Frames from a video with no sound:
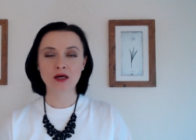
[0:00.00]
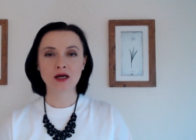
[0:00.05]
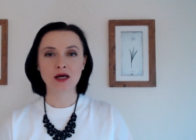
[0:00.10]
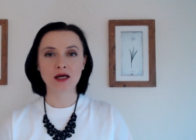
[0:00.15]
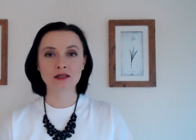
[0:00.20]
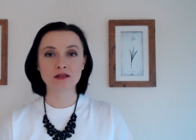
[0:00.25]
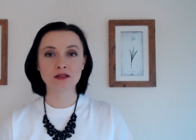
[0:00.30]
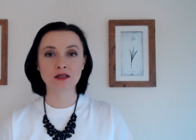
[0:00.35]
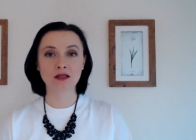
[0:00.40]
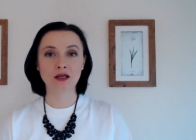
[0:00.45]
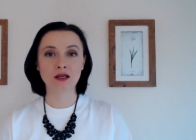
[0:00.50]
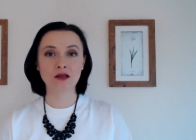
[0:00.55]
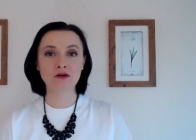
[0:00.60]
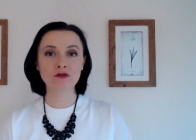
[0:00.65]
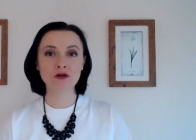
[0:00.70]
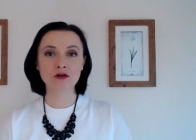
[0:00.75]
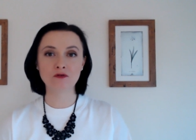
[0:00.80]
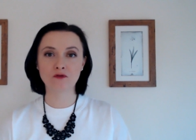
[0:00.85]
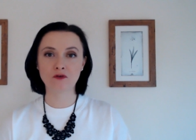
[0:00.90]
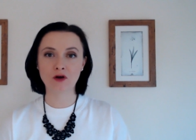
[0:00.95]
and
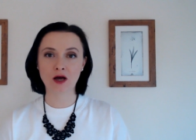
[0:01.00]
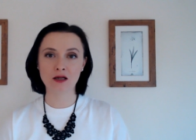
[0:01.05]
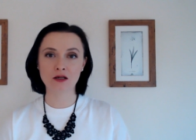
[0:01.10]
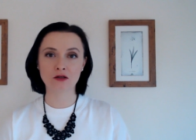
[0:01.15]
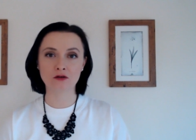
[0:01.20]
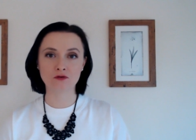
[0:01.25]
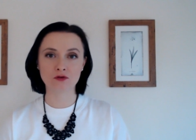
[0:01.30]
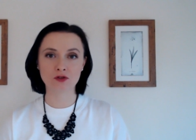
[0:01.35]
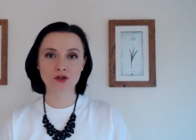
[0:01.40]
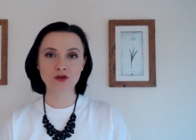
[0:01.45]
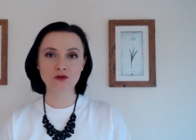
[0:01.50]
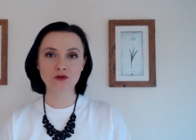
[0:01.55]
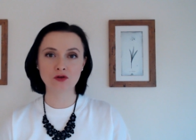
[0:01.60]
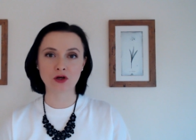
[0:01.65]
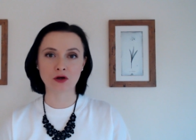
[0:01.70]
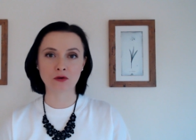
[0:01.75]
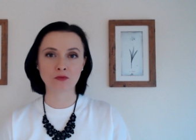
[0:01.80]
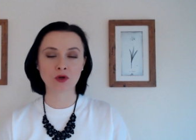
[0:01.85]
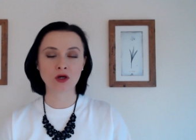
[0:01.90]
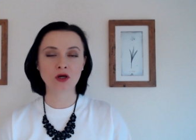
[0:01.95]
deliver value to
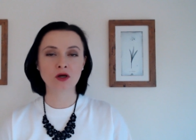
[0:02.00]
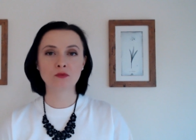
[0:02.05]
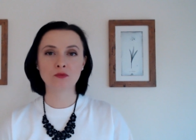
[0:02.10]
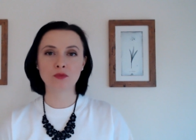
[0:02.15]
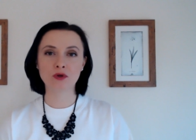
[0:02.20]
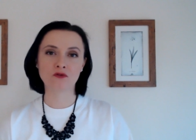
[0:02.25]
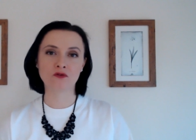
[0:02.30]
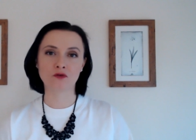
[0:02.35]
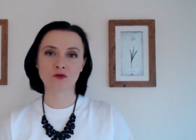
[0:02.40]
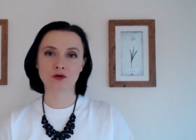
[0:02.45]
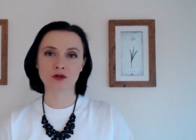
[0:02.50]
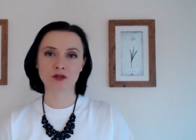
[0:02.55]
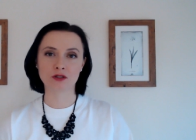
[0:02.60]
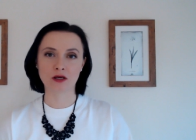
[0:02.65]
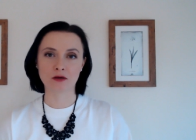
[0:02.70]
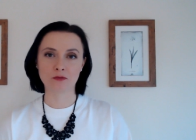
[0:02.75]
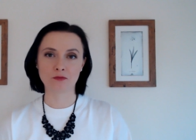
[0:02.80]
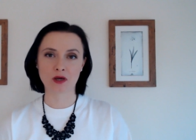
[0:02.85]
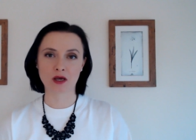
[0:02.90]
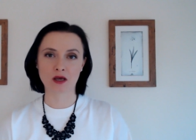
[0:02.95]
them before
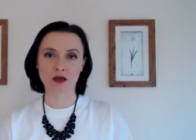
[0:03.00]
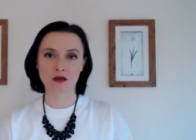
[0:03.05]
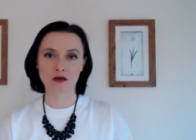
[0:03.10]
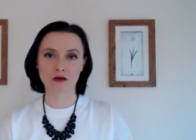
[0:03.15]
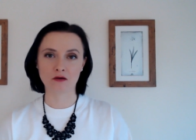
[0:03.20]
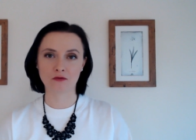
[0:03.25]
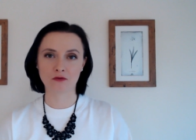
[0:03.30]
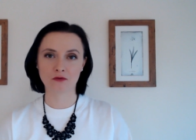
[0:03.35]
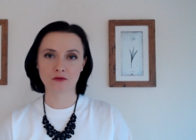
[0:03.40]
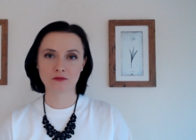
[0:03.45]
they pay